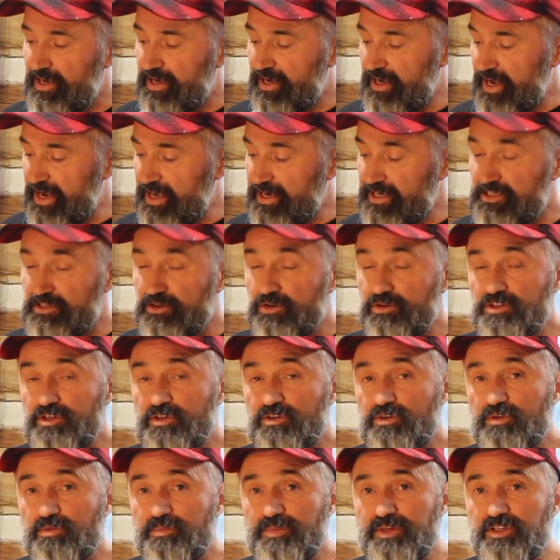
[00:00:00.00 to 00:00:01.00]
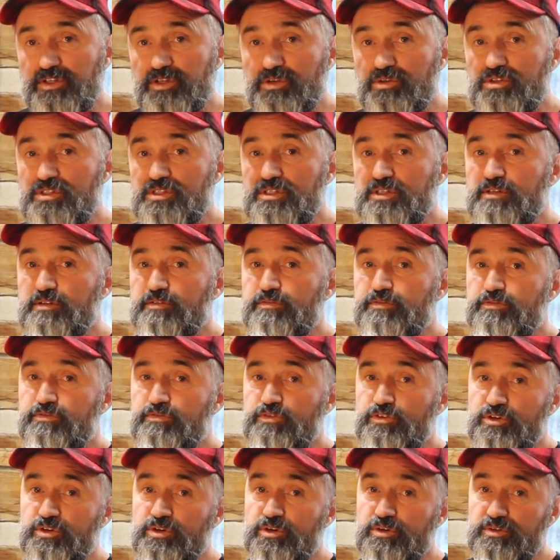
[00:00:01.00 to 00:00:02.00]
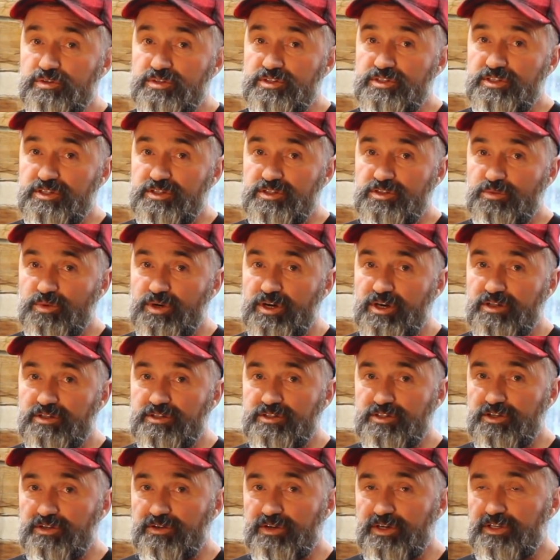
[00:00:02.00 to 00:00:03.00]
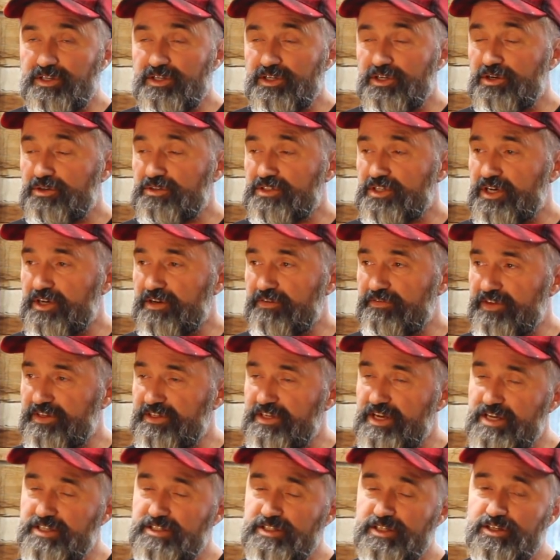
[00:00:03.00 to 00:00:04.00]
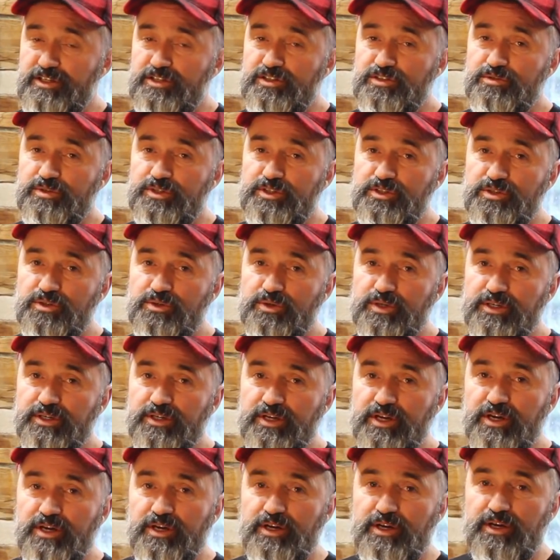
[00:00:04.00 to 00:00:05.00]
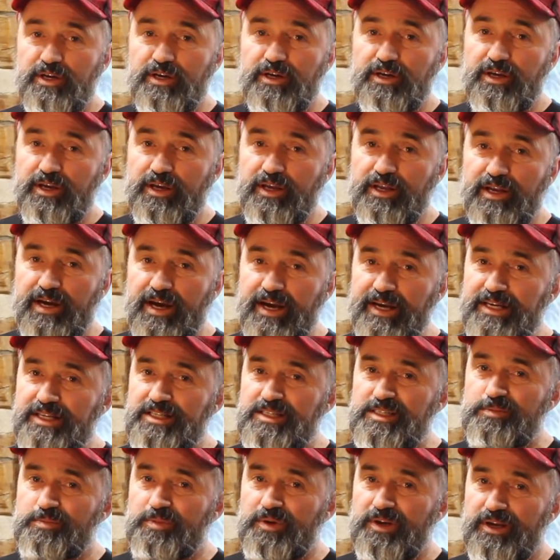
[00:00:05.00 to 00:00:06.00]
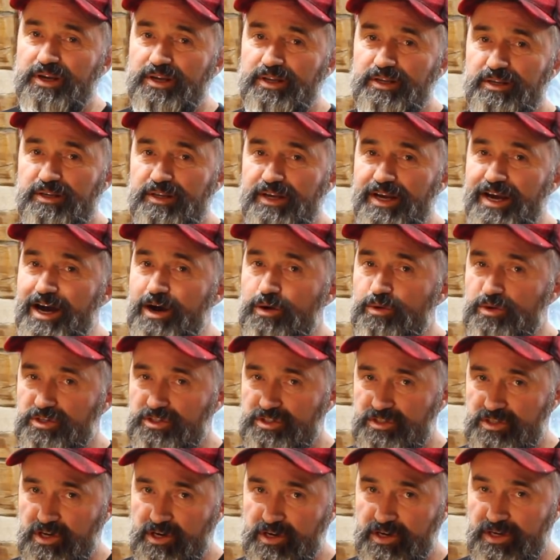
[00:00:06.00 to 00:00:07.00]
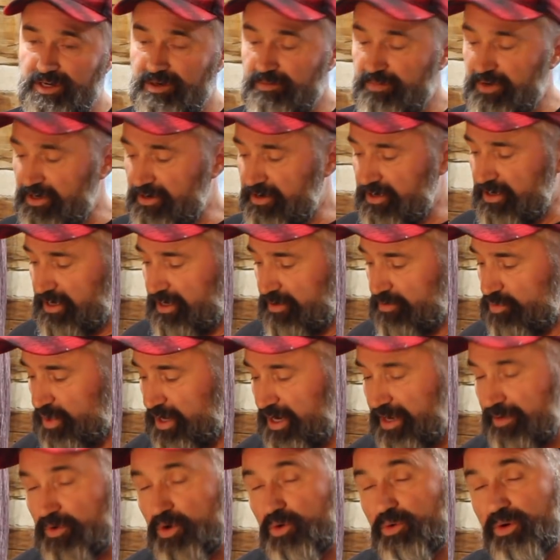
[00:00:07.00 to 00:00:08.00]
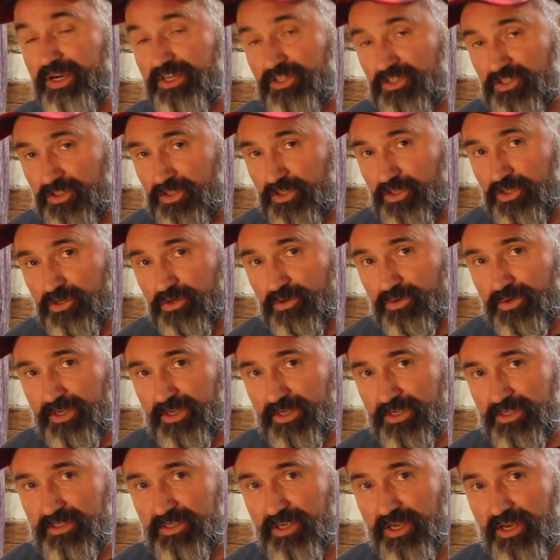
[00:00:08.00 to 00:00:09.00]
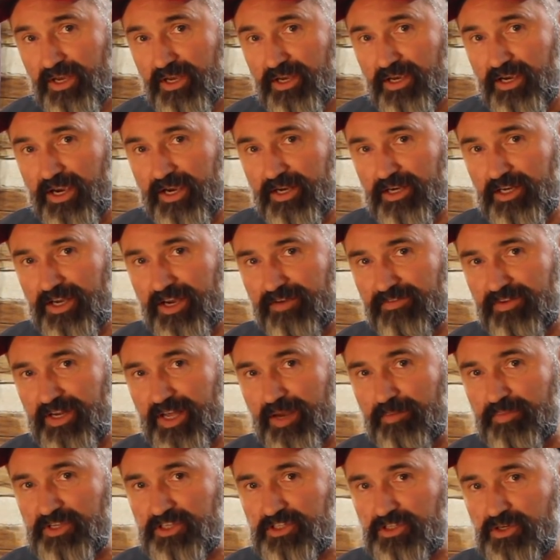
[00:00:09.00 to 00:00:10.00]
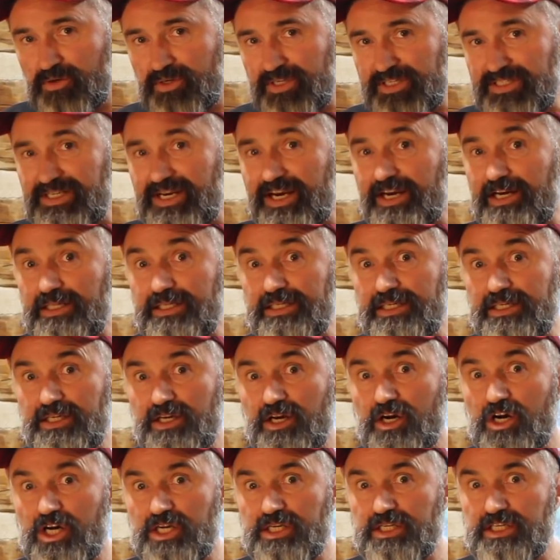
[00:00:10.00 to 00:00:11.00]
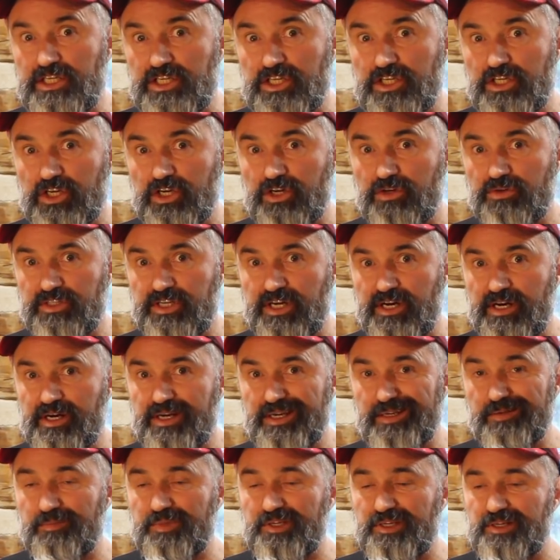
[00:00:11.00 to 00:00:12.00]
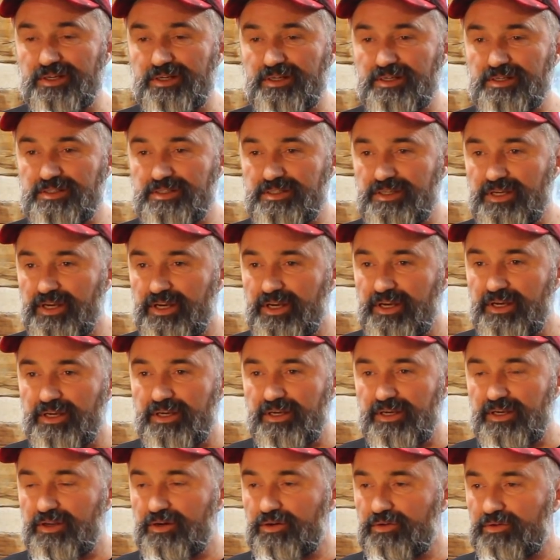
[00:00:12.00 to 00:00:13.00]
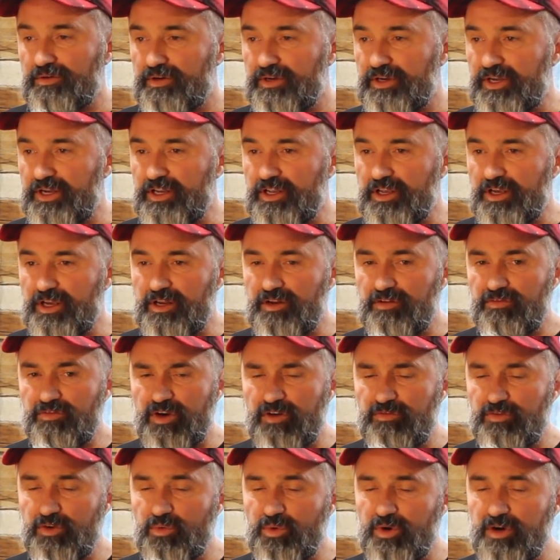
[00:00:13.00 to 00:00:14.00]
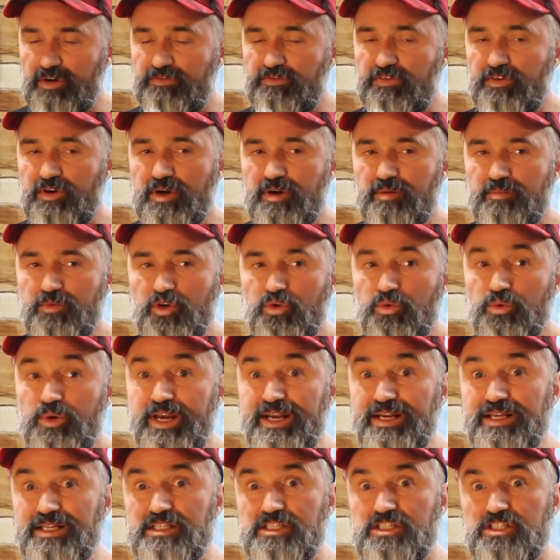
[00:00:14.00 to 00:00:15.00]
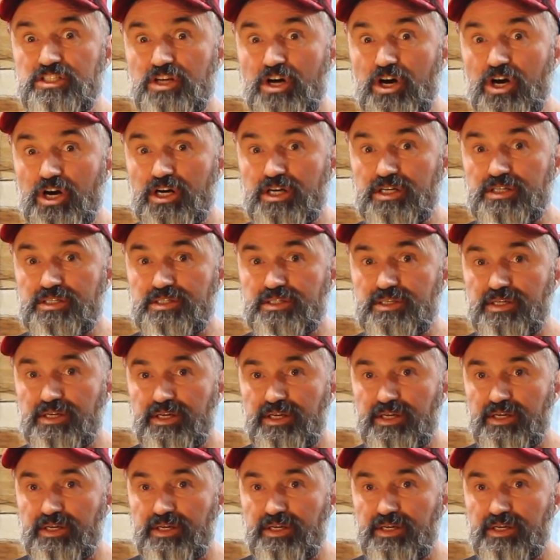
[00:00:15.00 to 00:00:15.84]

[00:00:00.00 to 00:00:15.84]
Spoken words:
and it's also been used for currency as well. So indigo's got a fantastic history to it, and I could spend hours talking about it. And what I'm going to do is I'm going to have an episode entirely on indigo dyeing, because everywhere from creating stocks